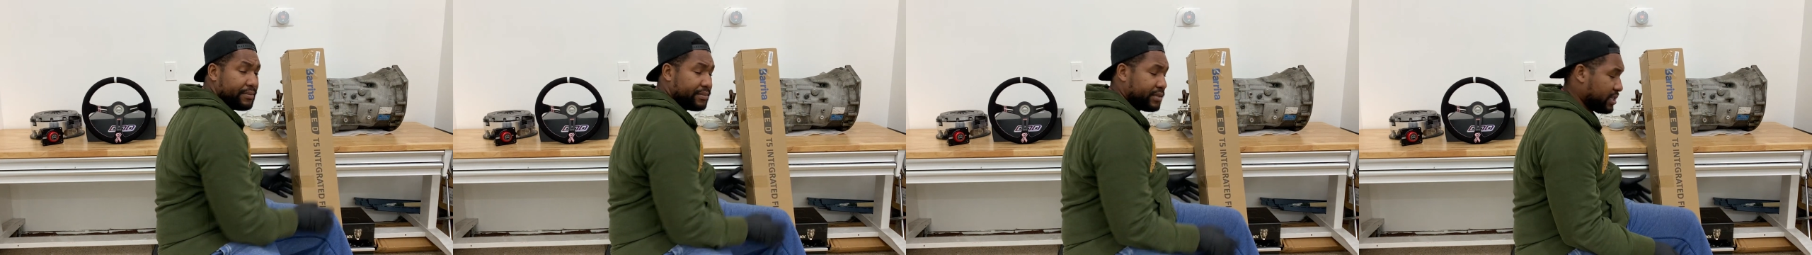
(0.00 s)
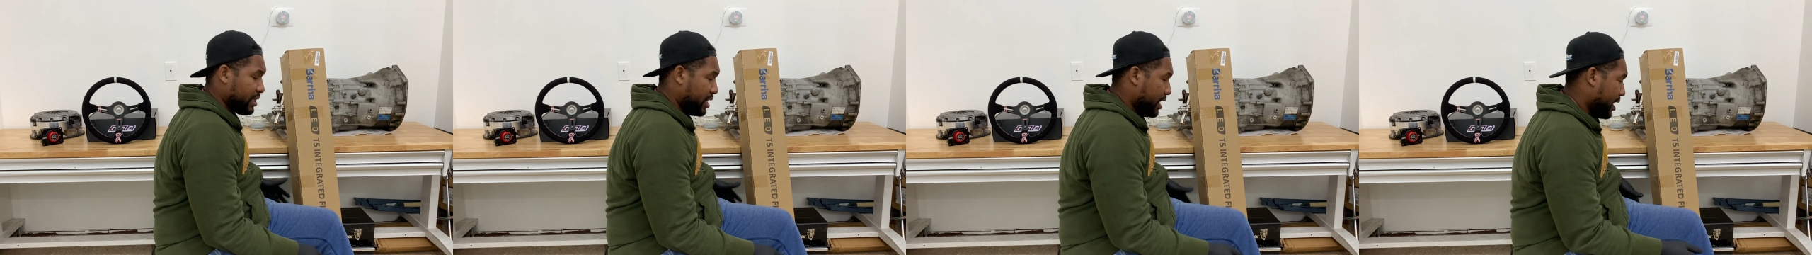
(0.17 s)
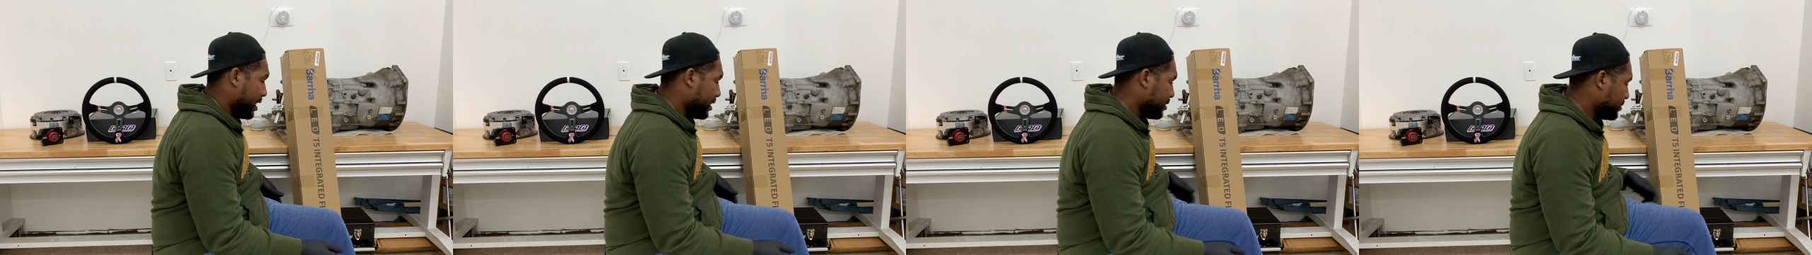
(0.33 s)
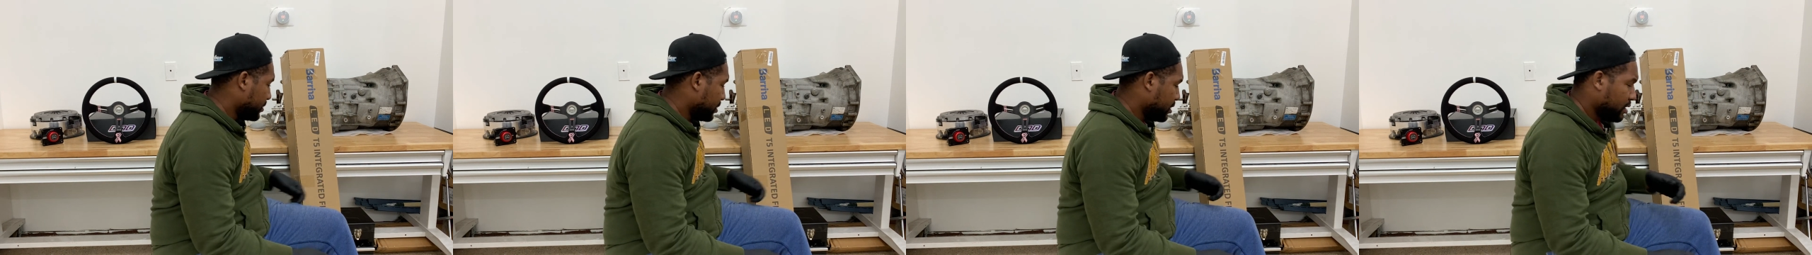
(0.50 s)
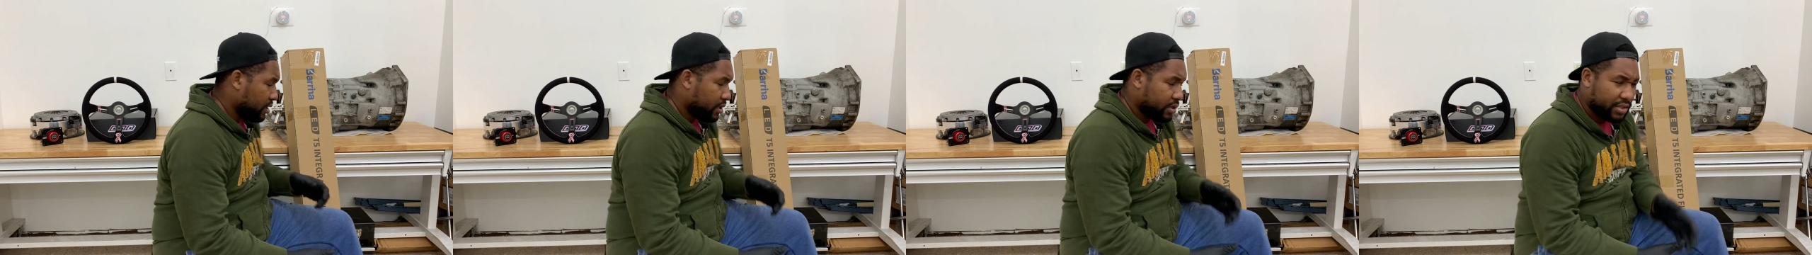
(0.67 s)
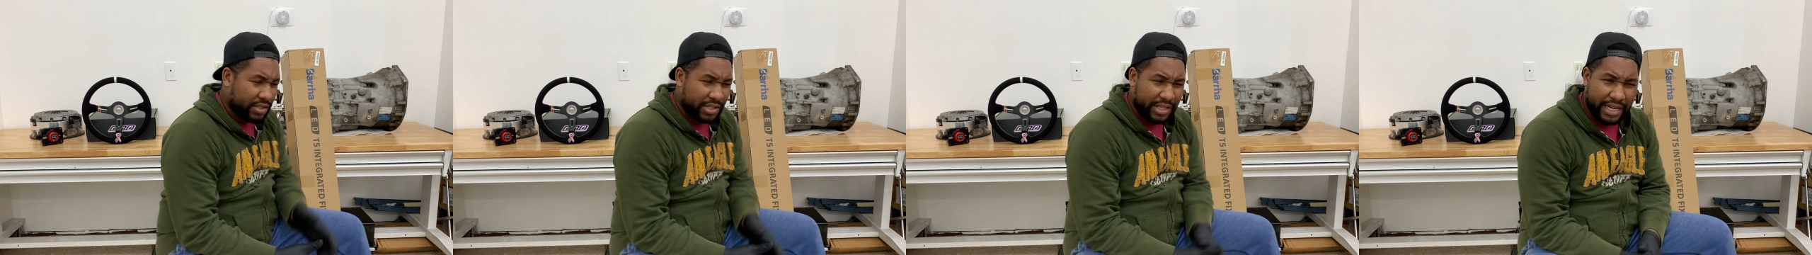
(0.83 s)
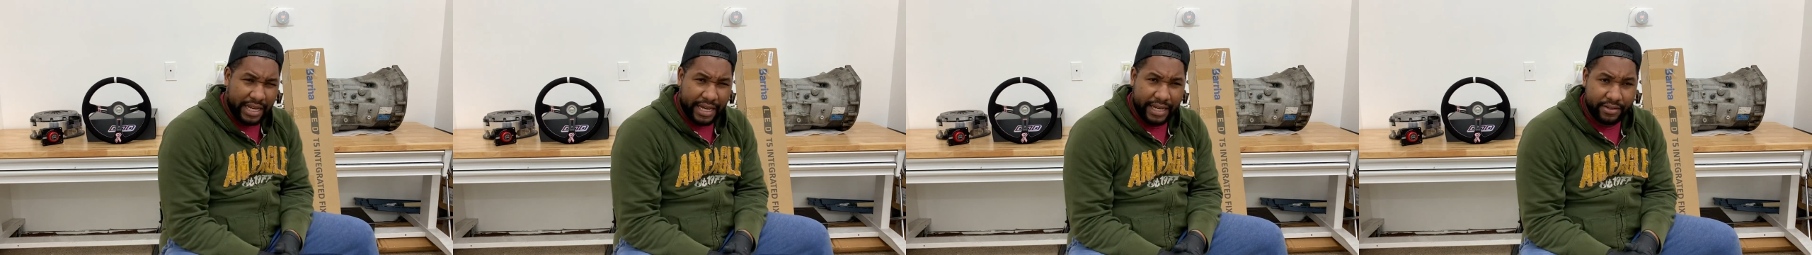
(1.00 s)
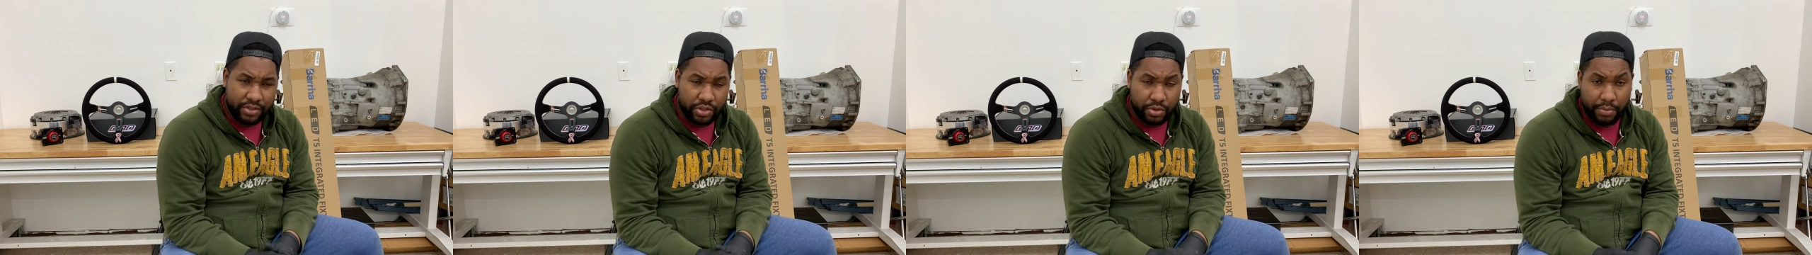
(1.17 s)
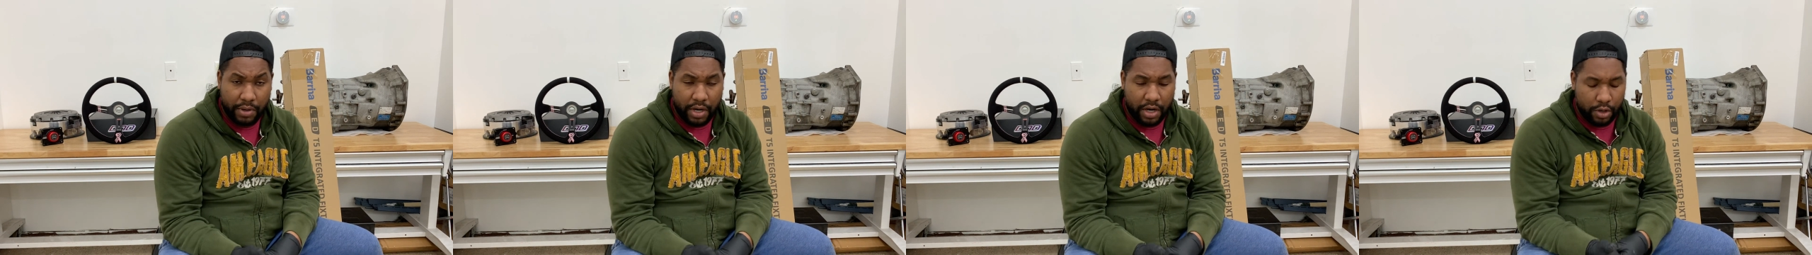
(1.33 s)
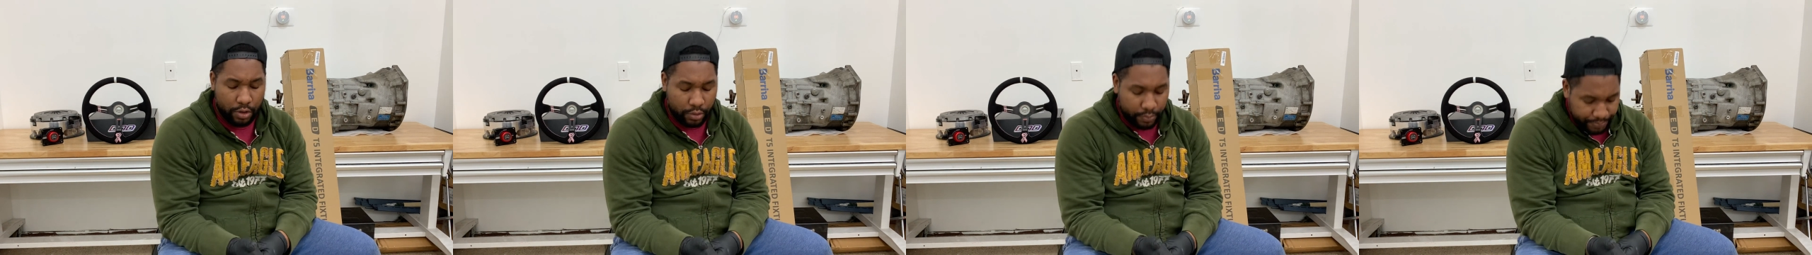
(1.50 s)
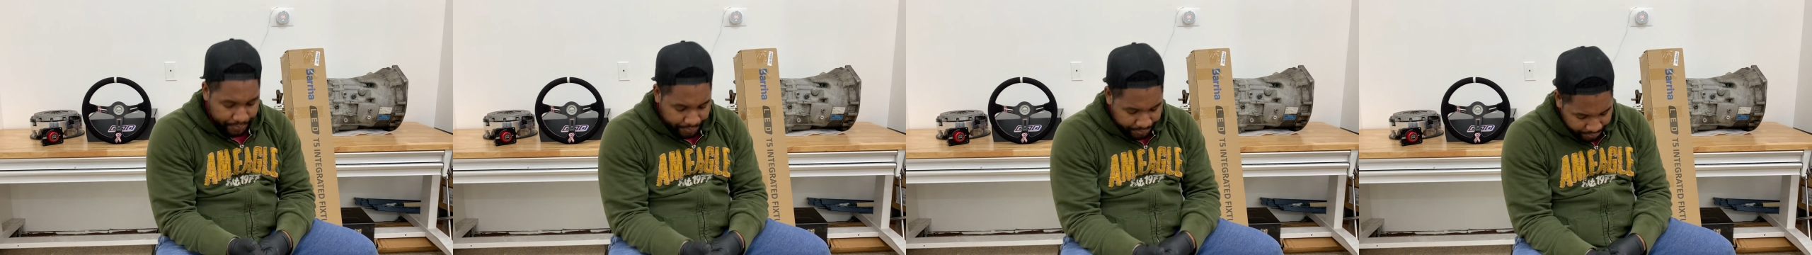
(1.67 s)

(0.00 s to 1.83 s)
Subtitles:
today, tonight, tomorrow.